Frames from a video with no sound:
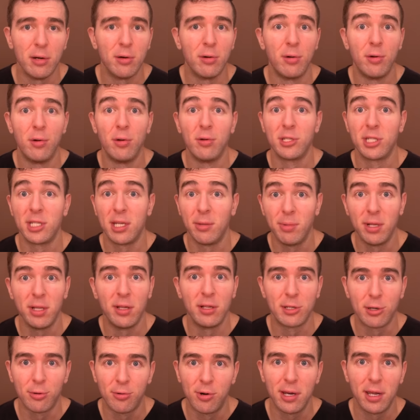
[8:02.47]
whole
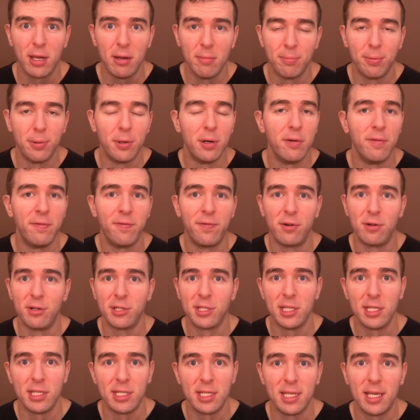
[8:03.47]
stimulatory input
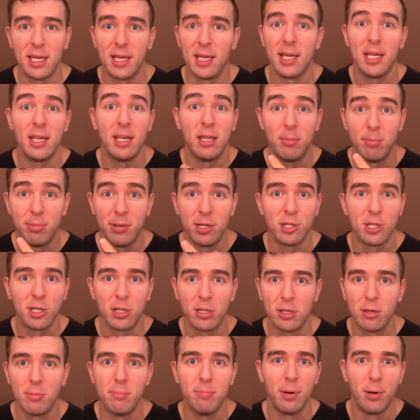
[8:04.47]
versus the
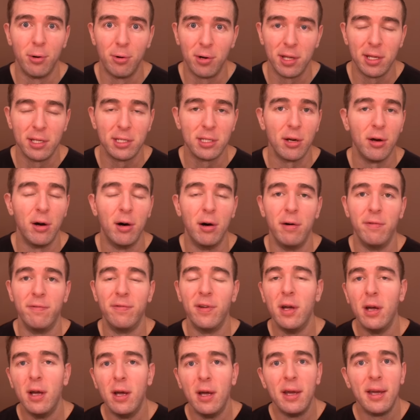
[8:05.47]
inhibition component
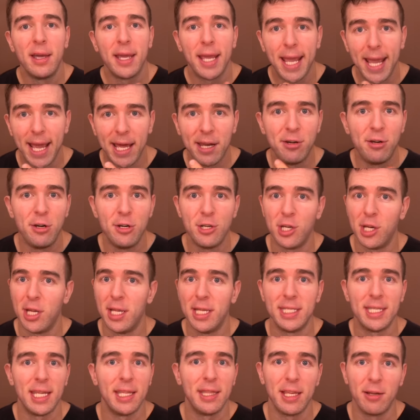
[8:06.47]
of
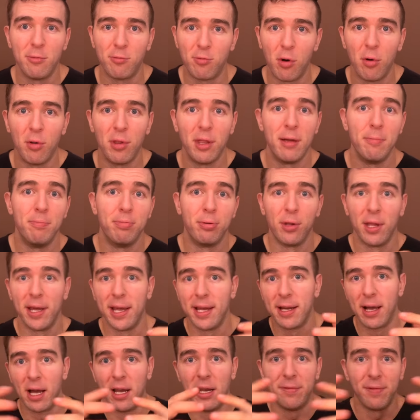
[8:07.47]
androgens and the role they
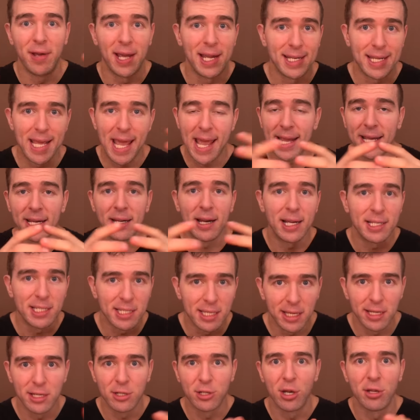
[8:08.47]
play kind of
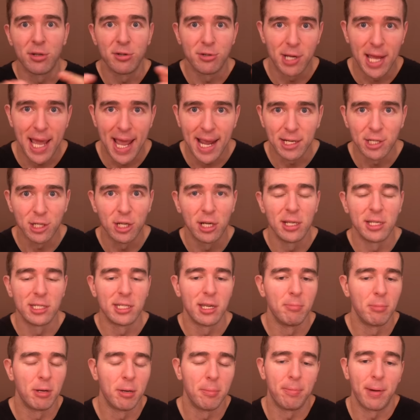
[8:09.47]
antagonizing each other's action in
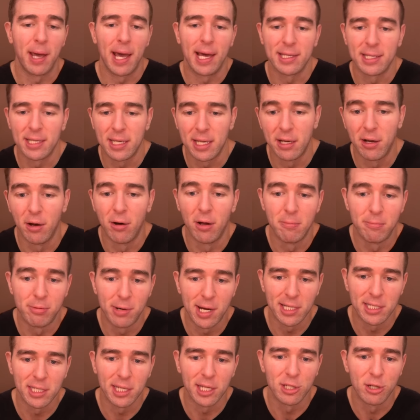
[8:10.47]
some capacity on
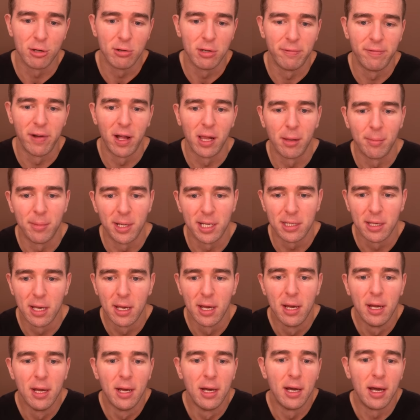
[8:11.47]
breast tissue development.
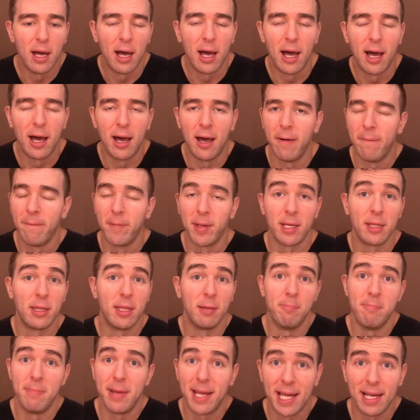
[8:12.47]
Like
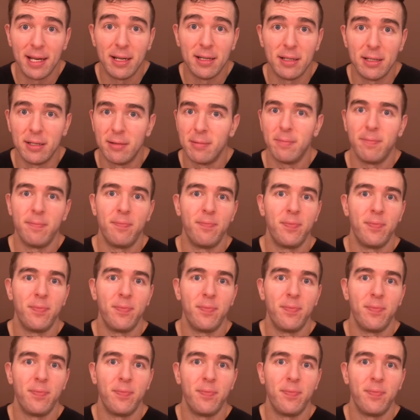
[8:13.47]
the main